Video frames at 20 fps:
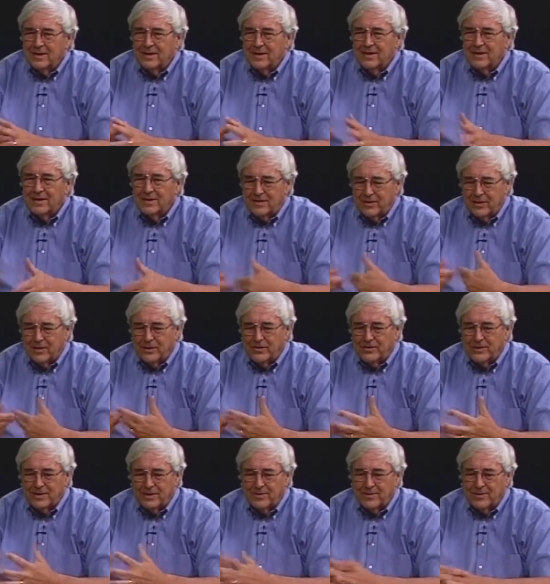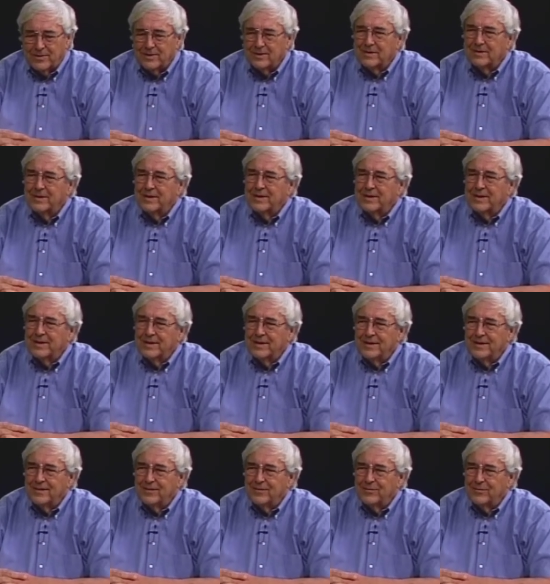encouraged him to
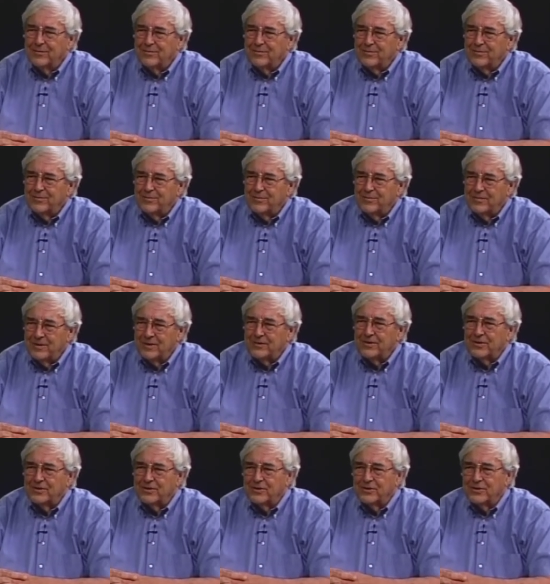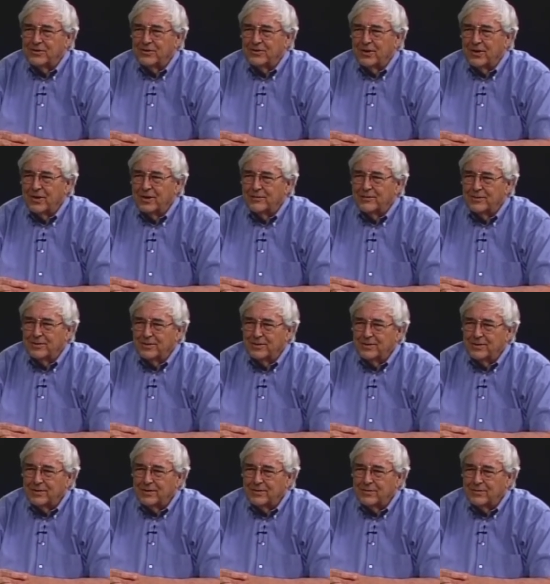give it to Chautauqua,
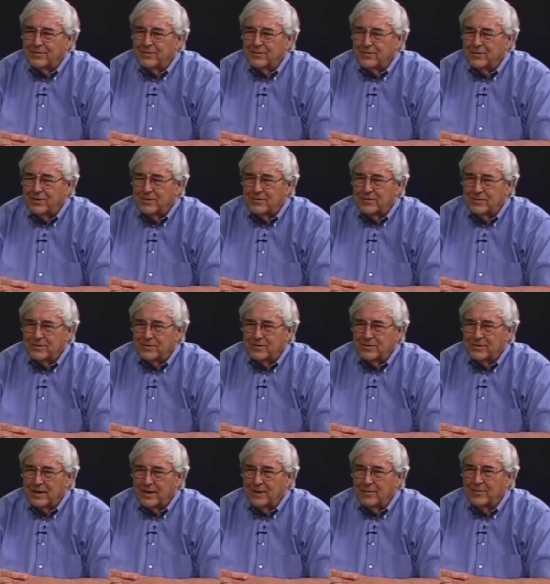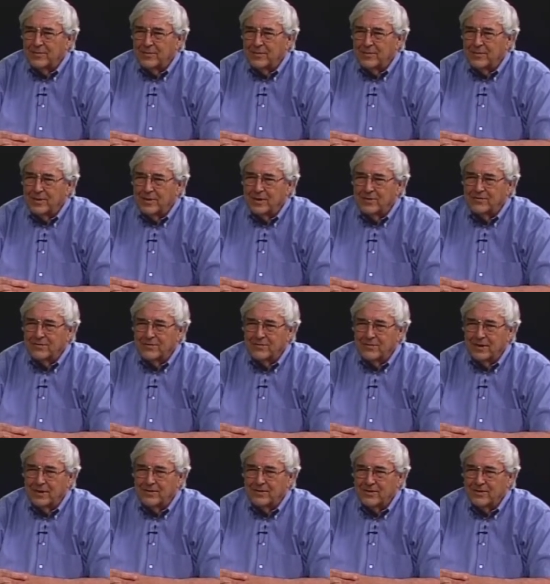was, which, was an absolute marvel,
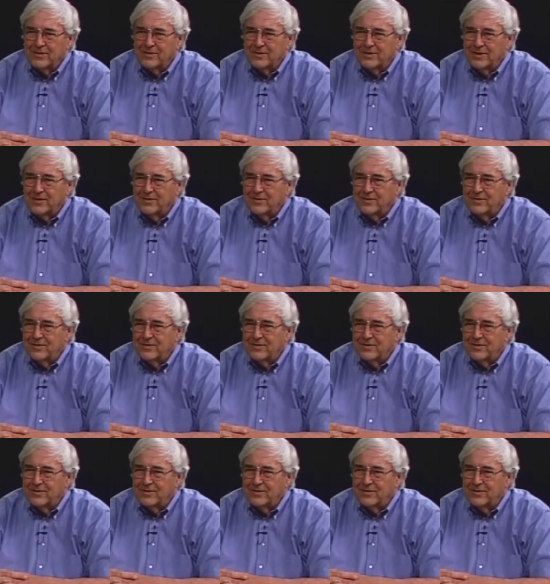marvelous gift.